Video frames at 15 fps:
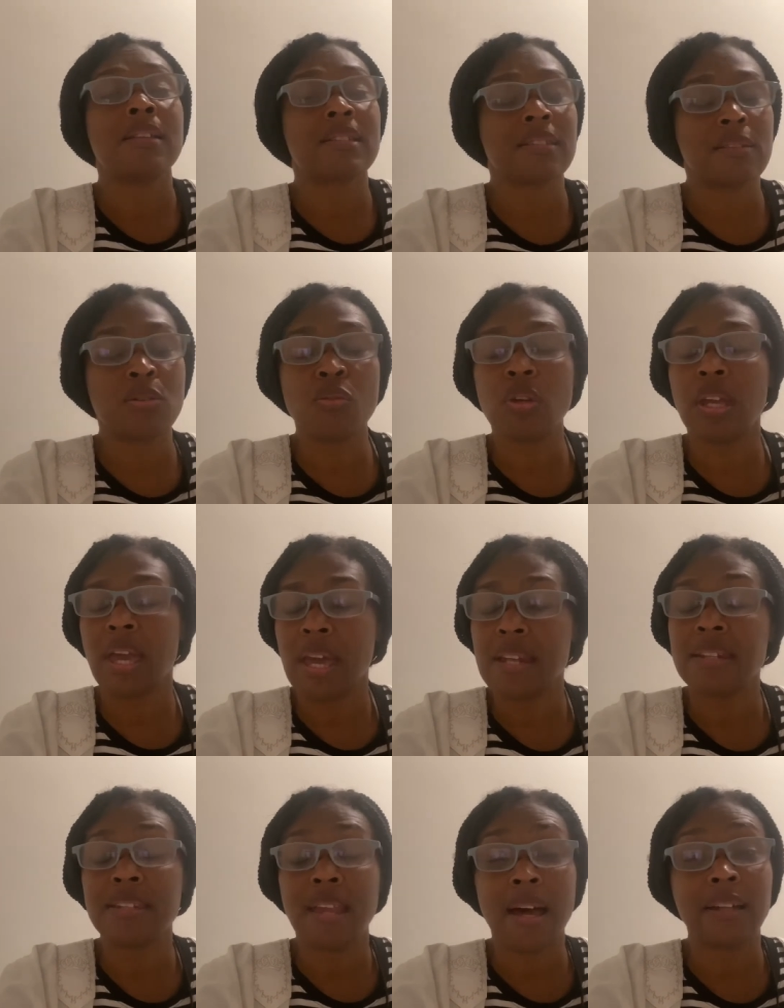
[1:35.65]
You
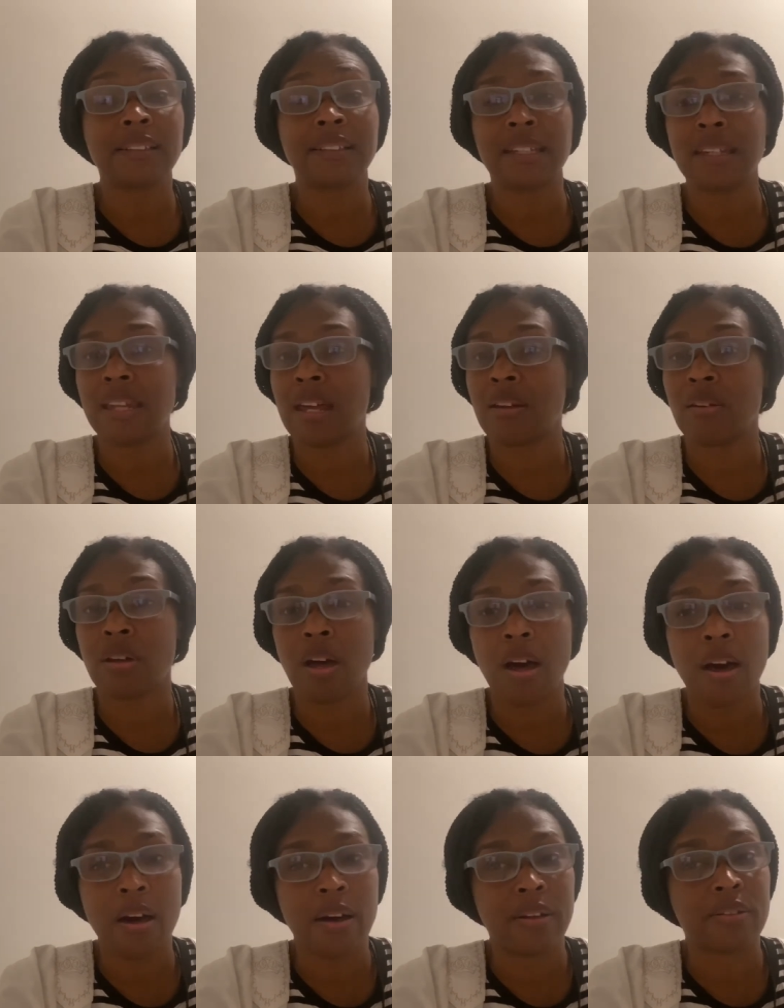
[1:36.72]
cannot get out of
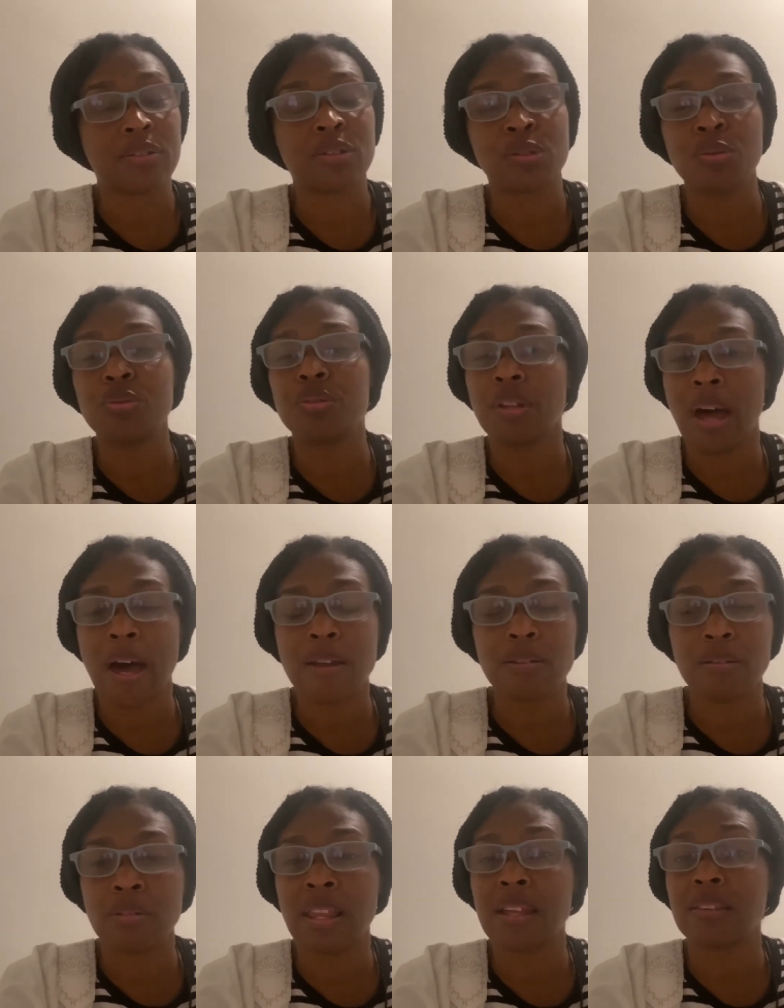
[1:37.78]
God. Do not
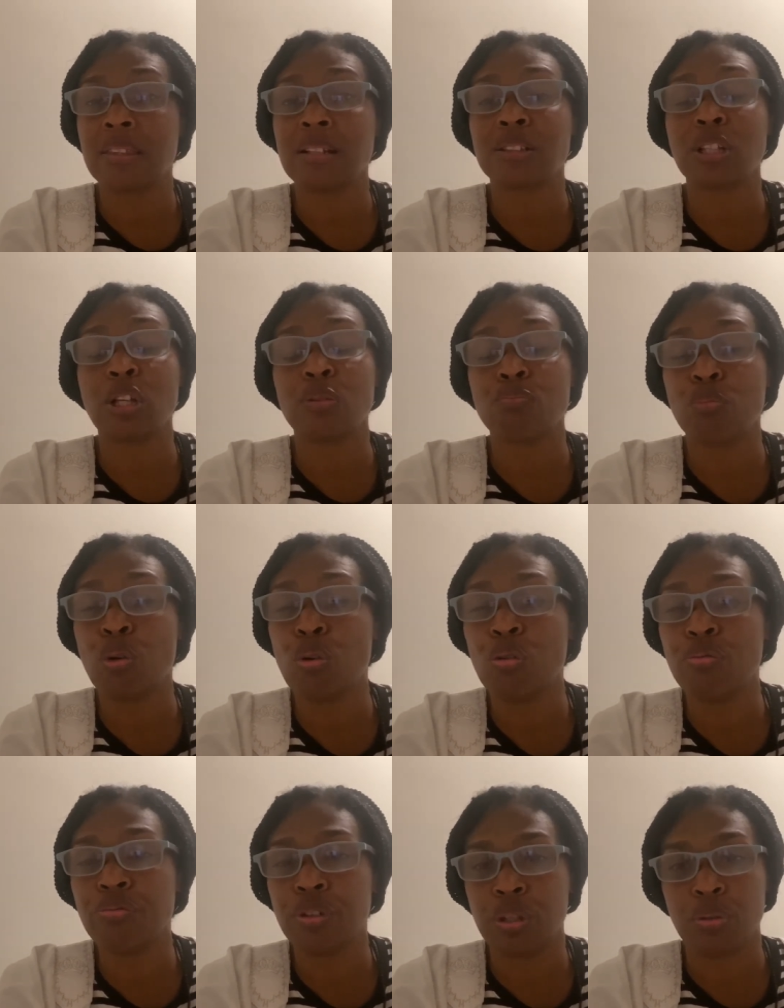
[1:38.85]
let nothing move
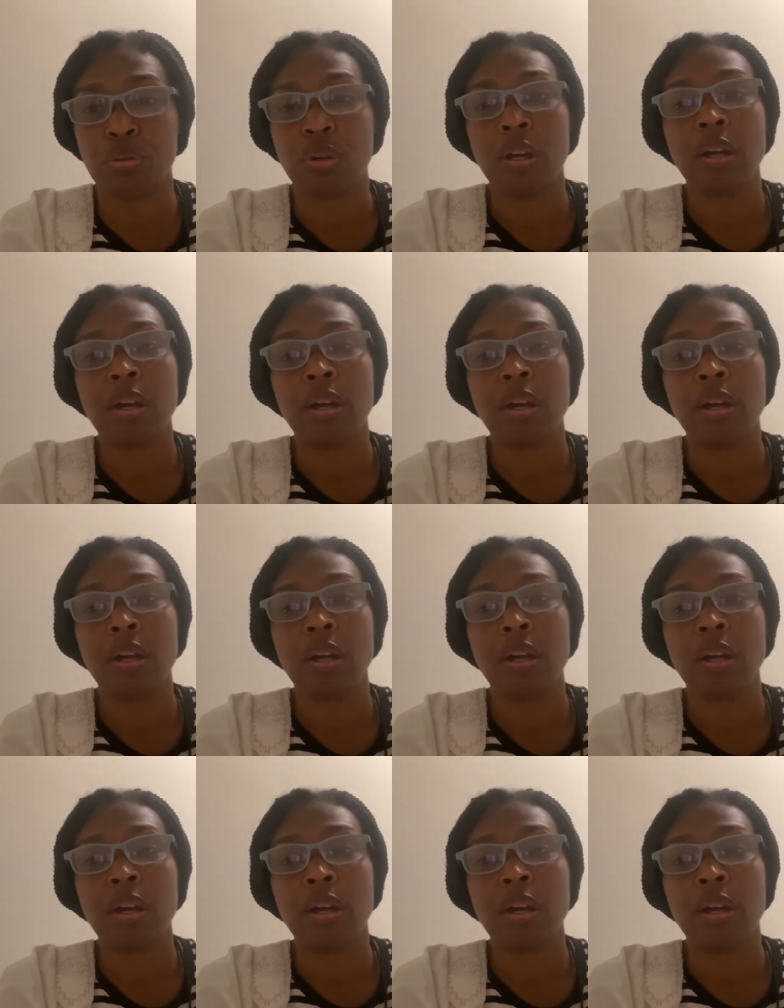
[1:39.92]
you.